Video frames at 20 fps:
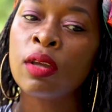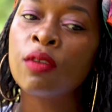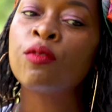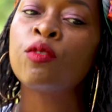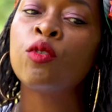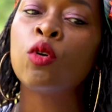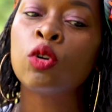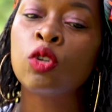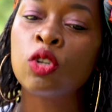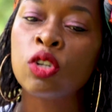
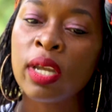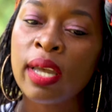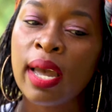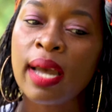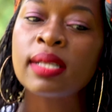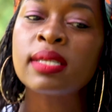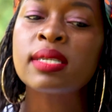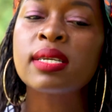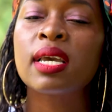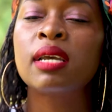If your
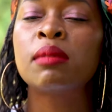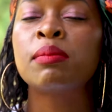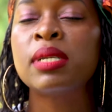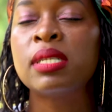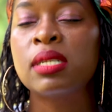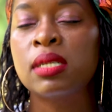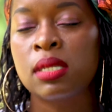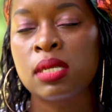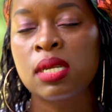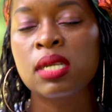cancer can be
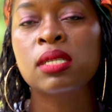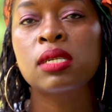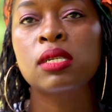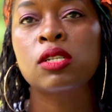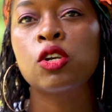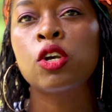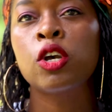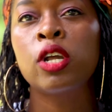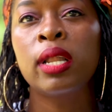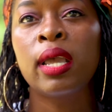
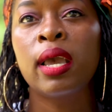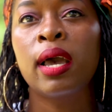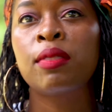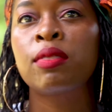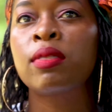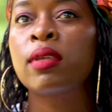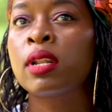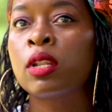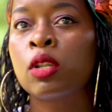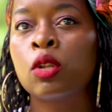detected earlier,
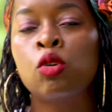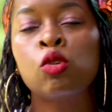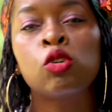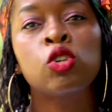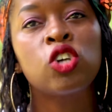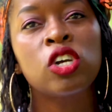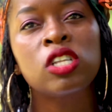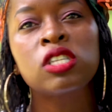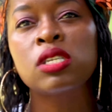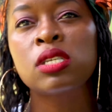then your
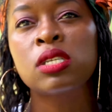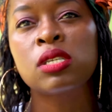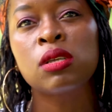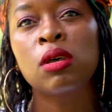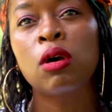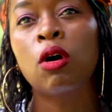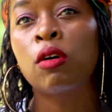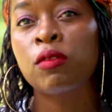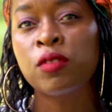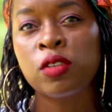chances
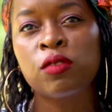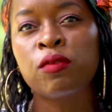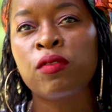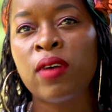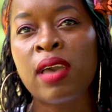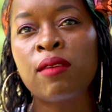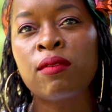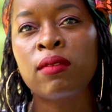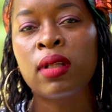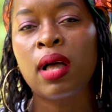of
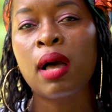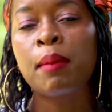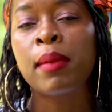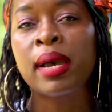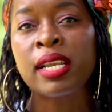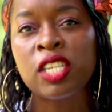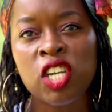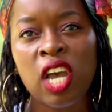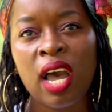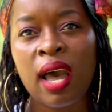survival are
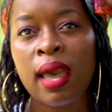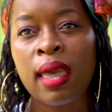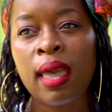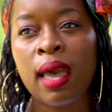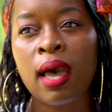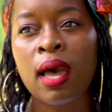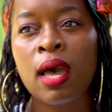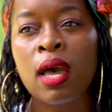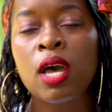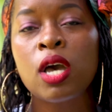much
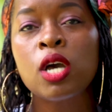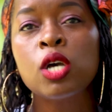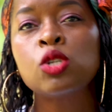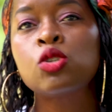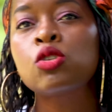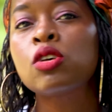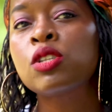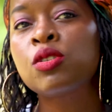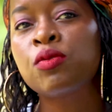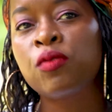higher.
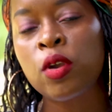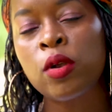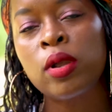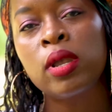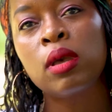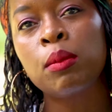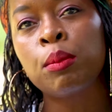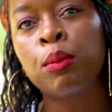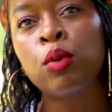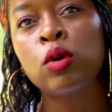So it's
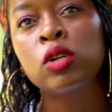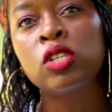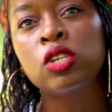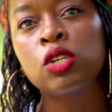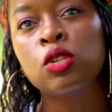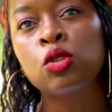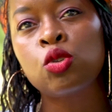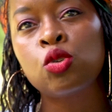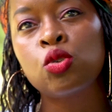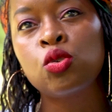very
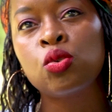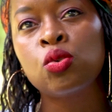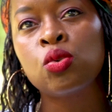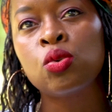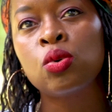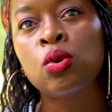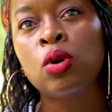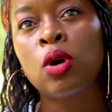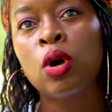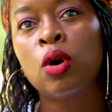important
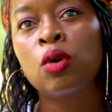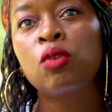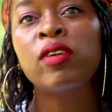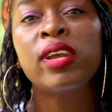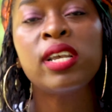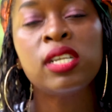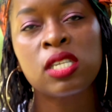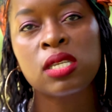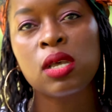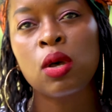to
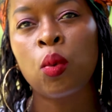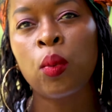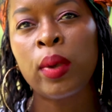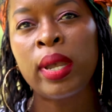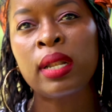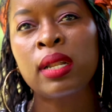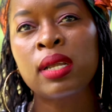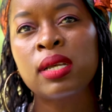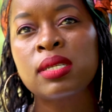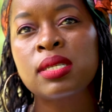raise
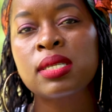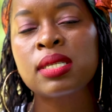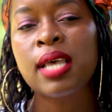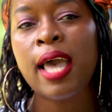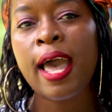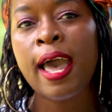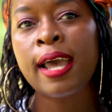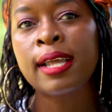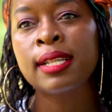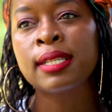awareness,
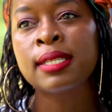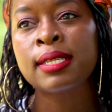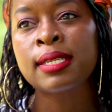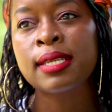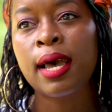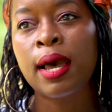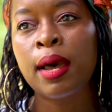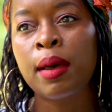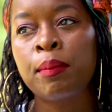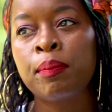and
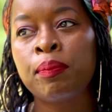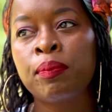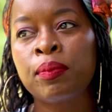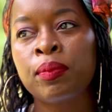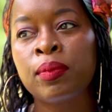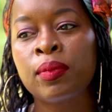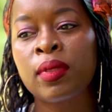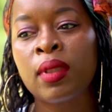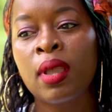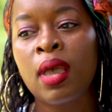
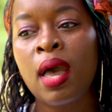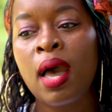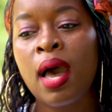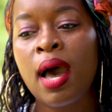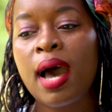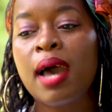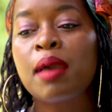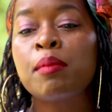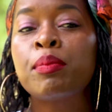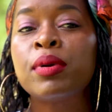
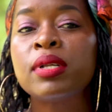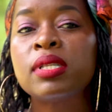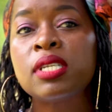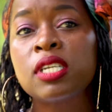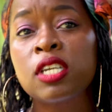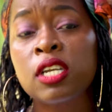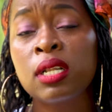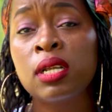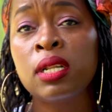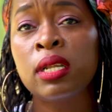I'm
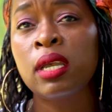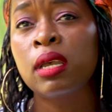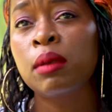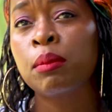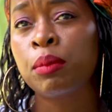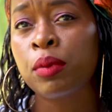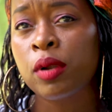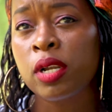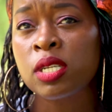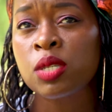particularly
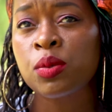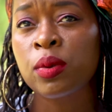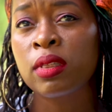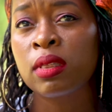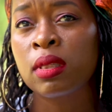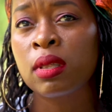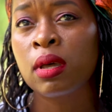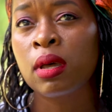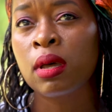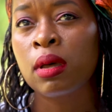impressed with
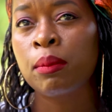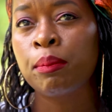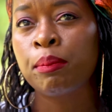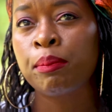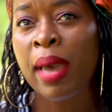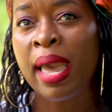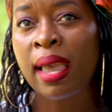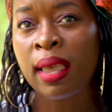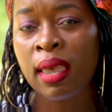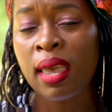the
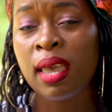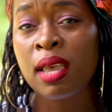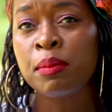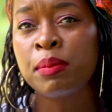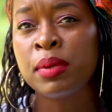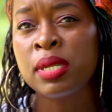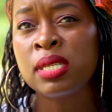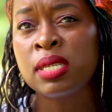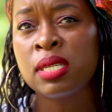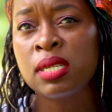Bank
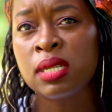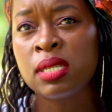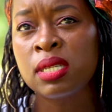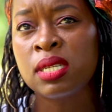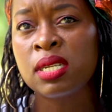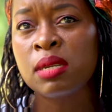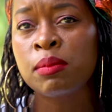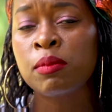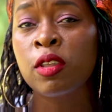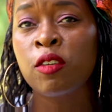ABC
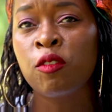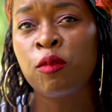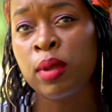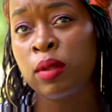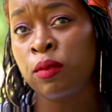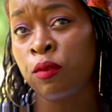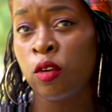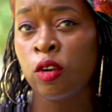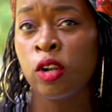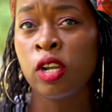team. They've
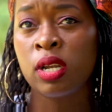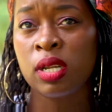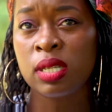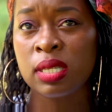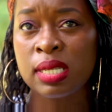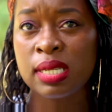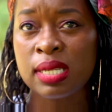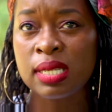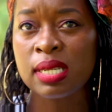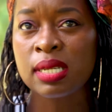been very
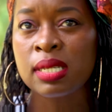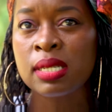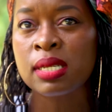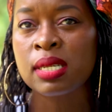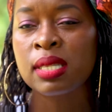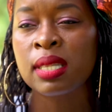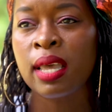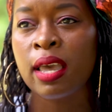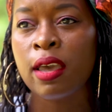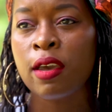consistent
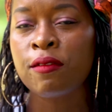in their